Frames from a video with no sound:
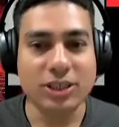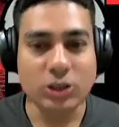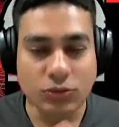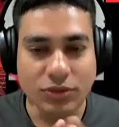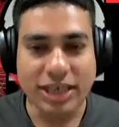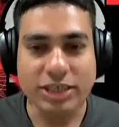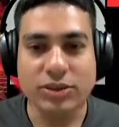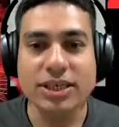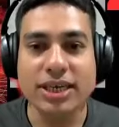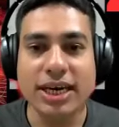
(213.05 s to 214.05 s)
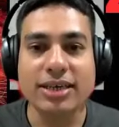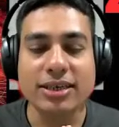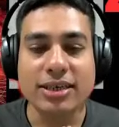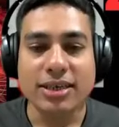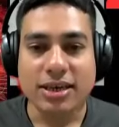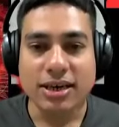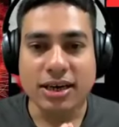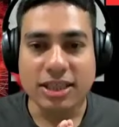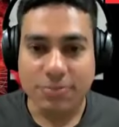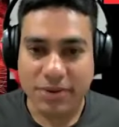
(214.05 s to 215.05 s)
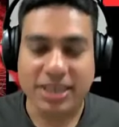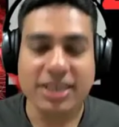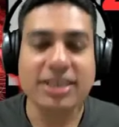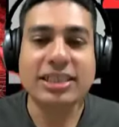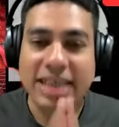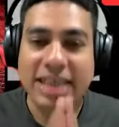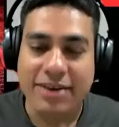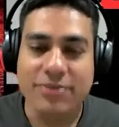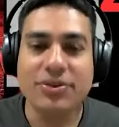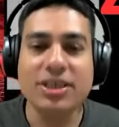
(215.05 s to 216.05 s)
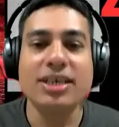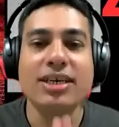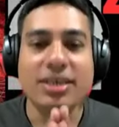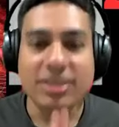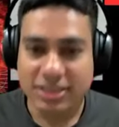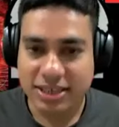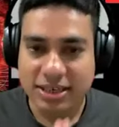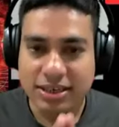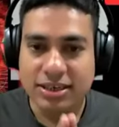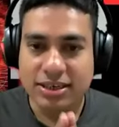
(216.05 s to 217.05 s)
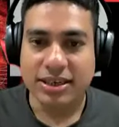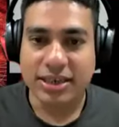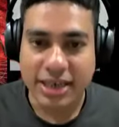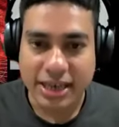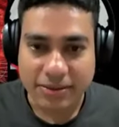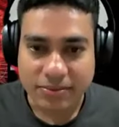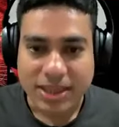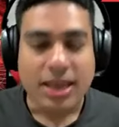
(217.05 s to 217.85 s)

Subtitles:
You will actually get the practicals every single day.